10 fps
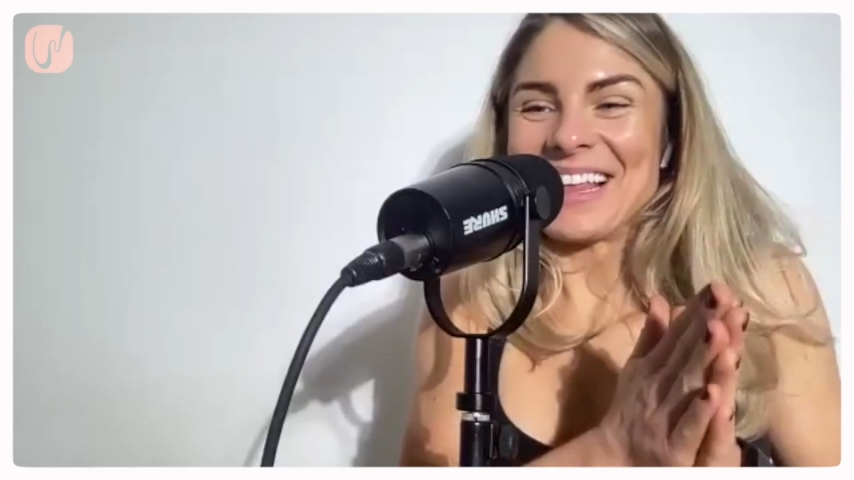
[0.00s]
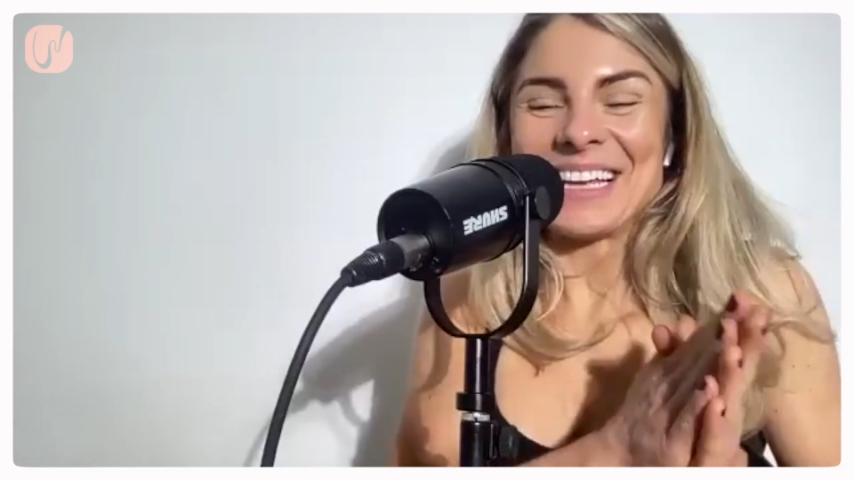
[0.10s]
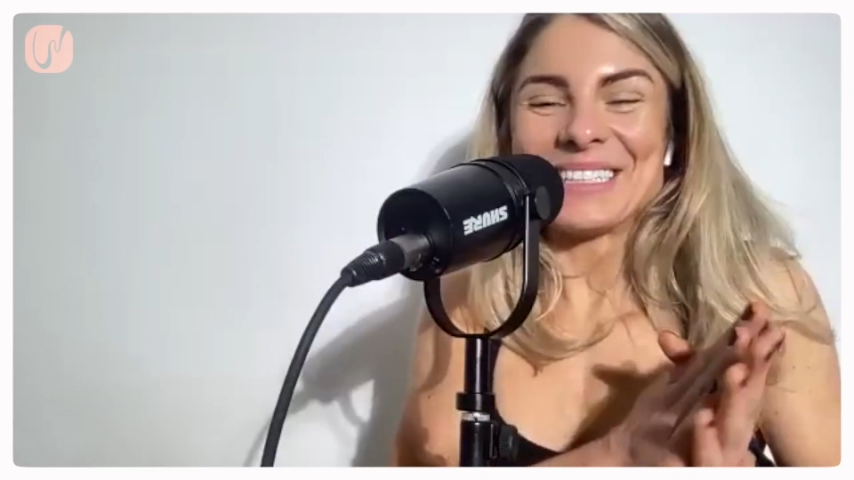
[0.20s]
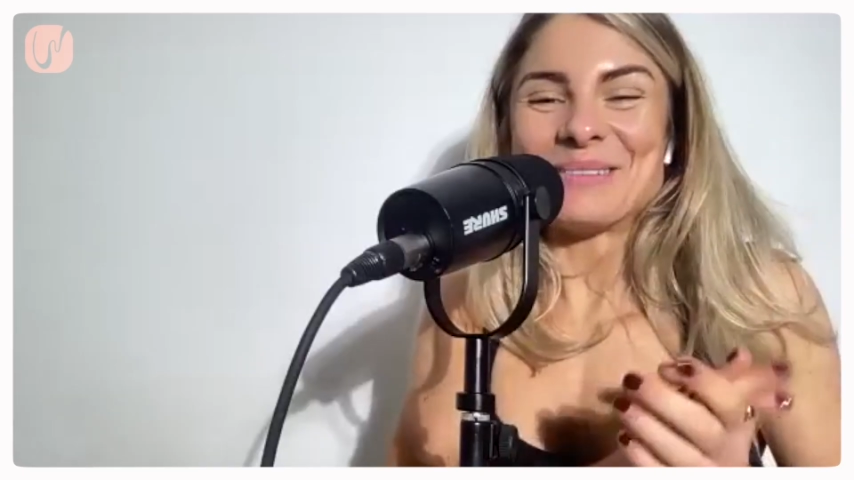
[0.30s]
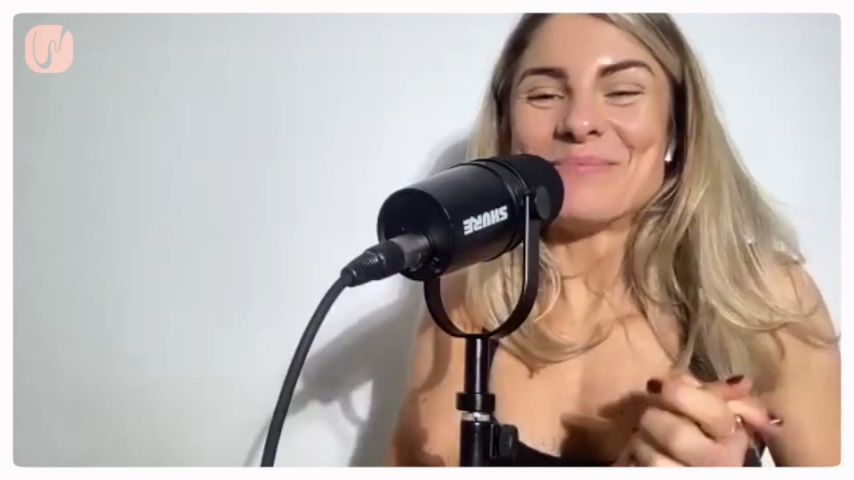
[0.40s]

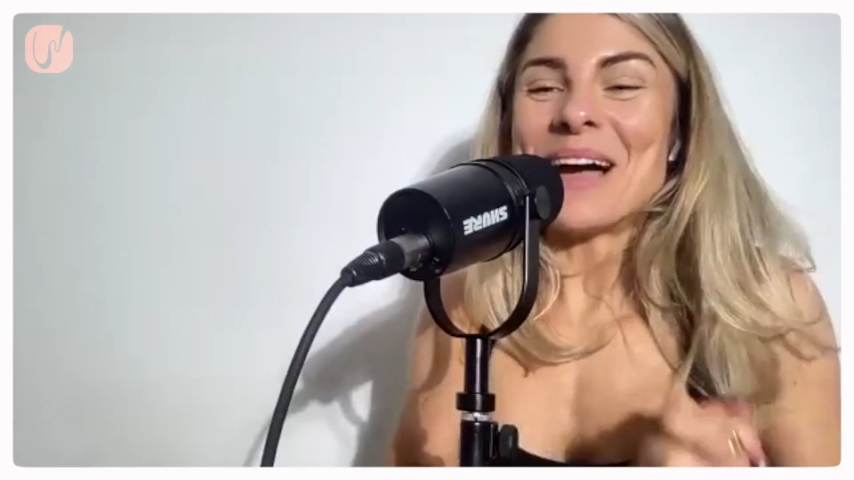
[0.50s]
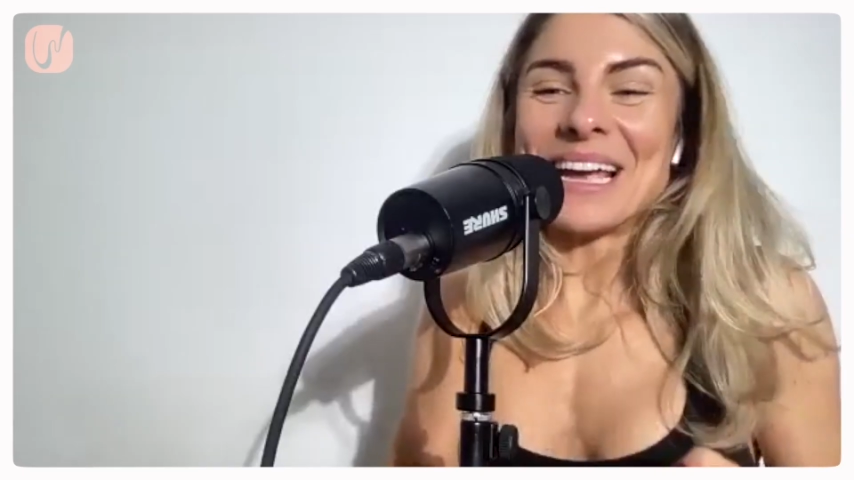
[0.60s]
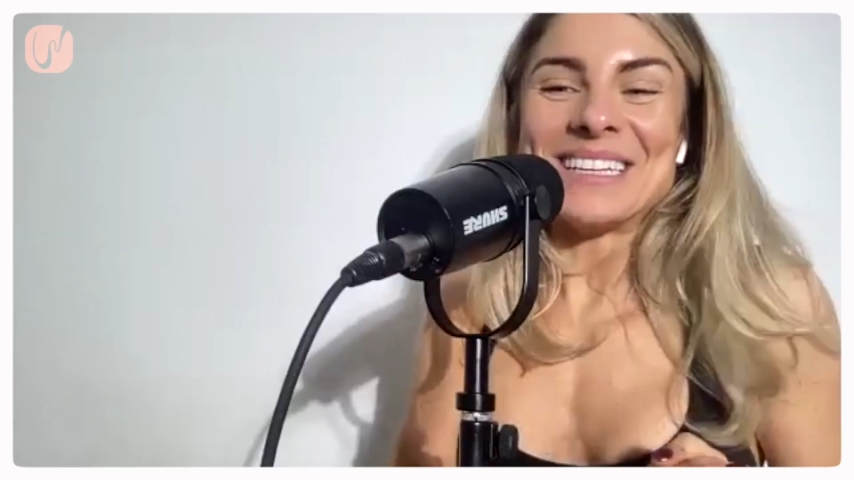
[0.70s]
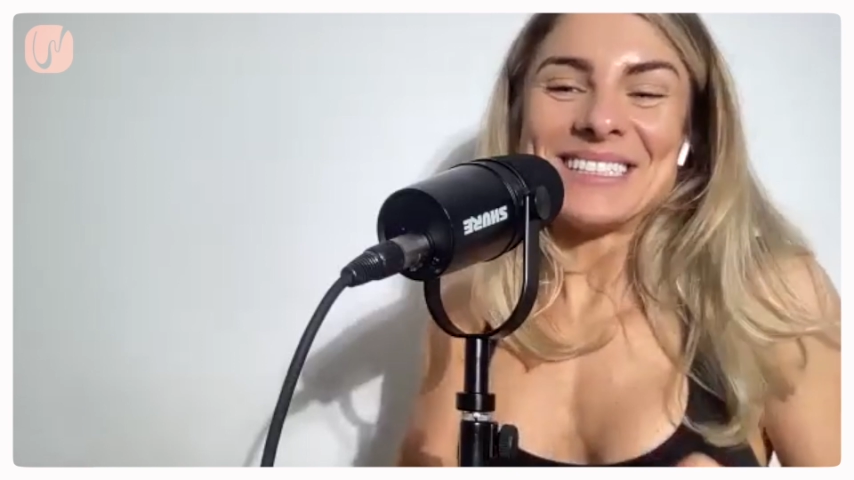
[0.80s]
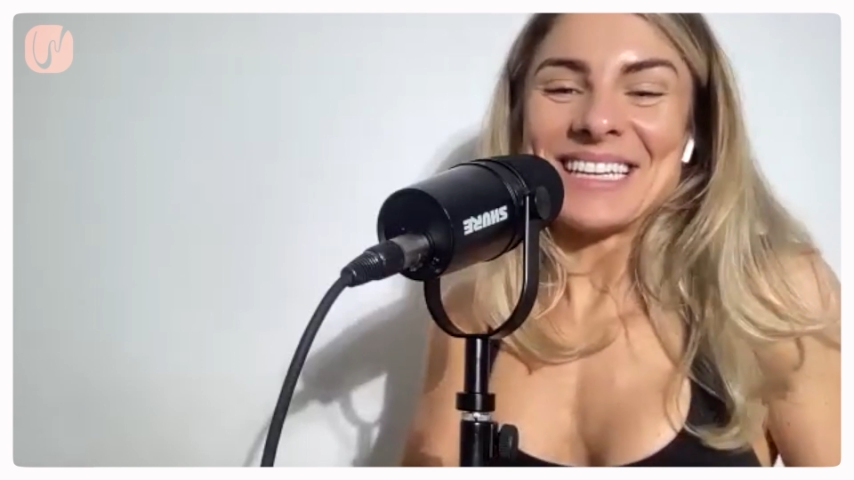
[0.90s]
that is
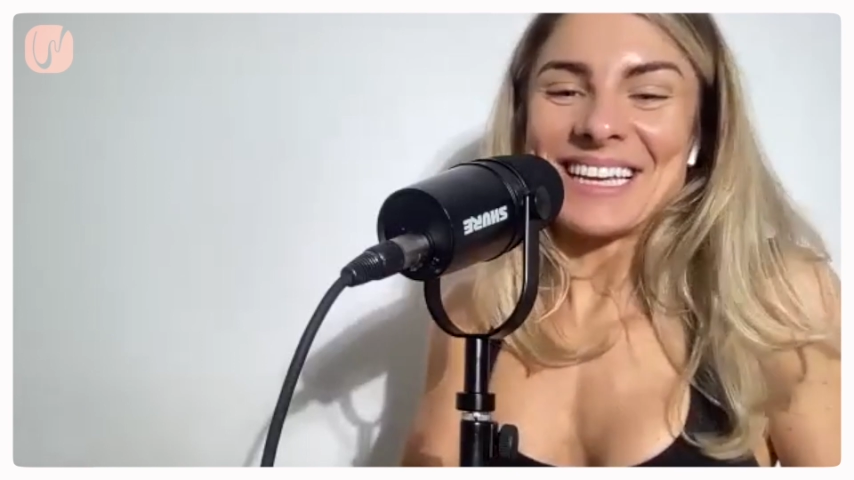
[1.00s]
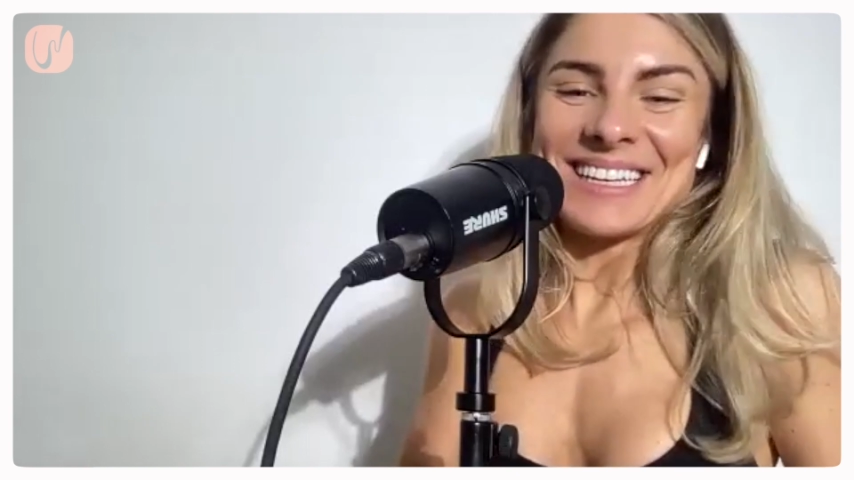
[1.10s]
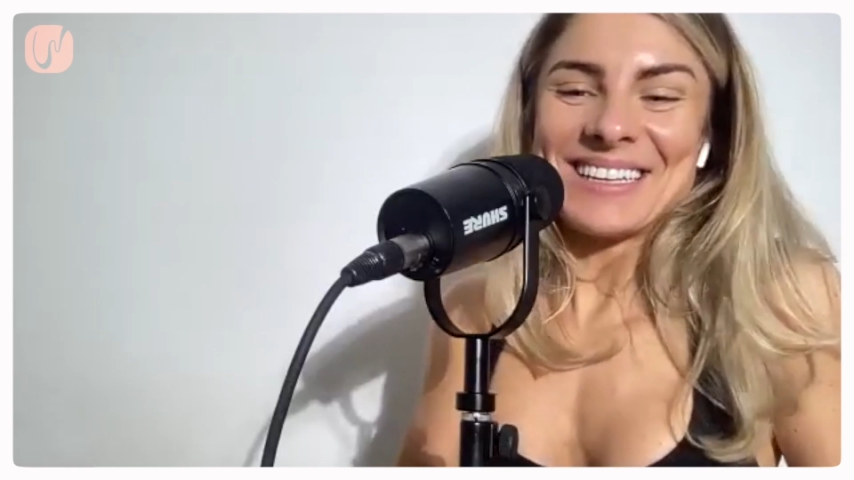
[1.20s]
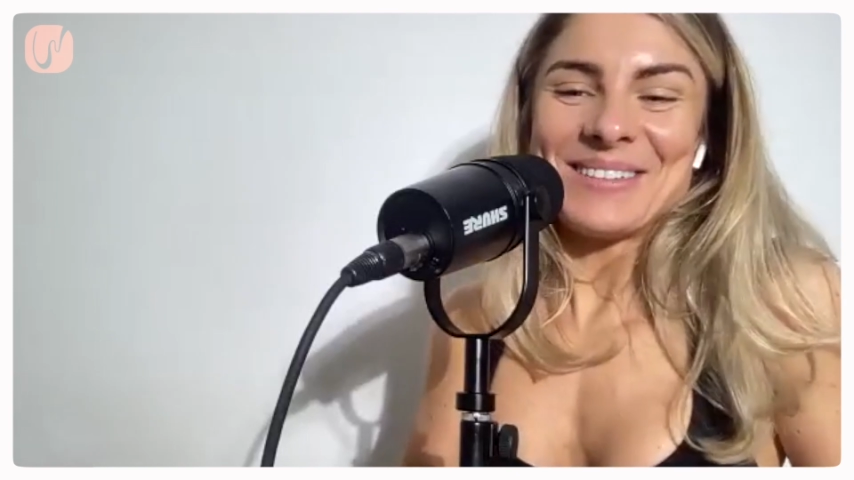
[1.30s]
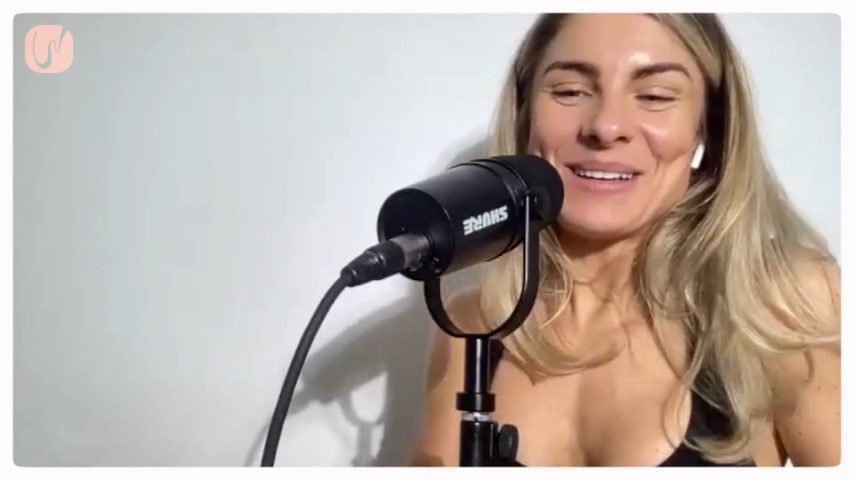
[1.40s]

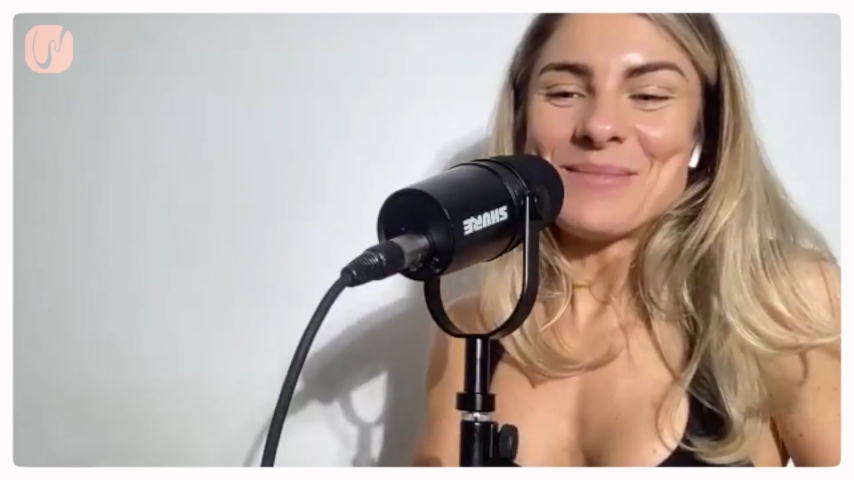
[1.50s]
amazing.